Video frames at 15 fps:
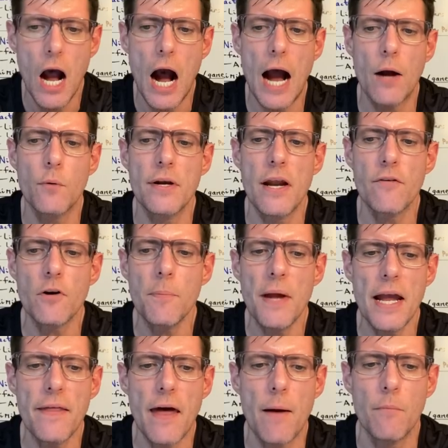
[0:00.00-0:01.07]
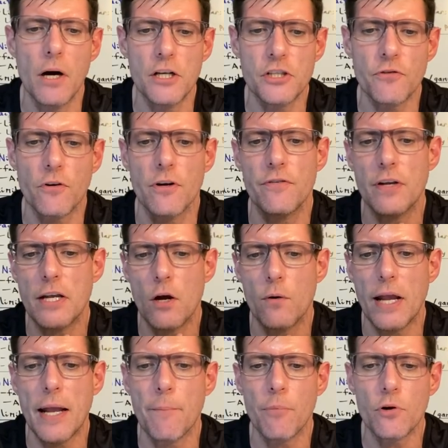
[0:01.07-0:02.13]
I would never pay that much for a video
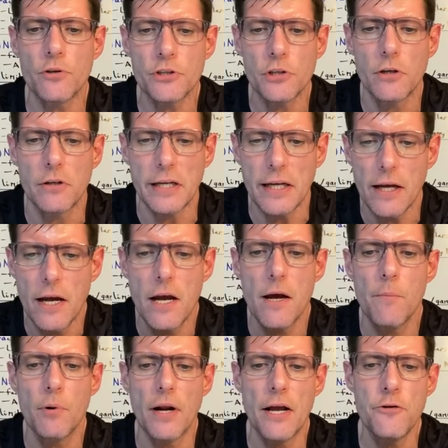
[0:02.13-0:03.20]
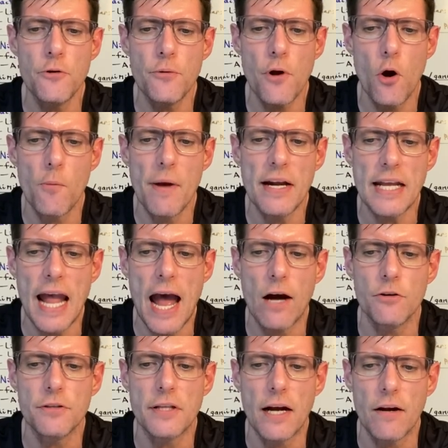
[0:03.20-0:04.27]
game personally, but I do know many
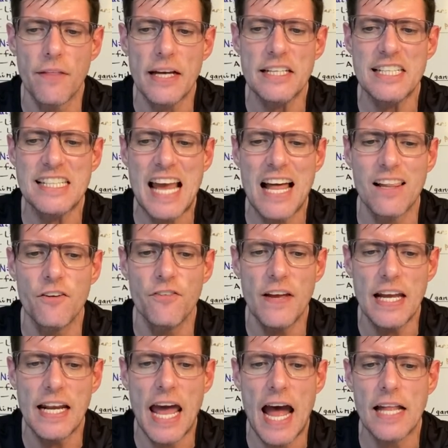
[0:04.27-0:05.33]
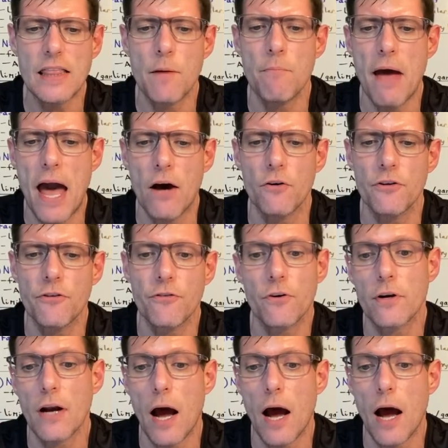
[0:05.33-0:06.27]
out there that salivate at the mouth for an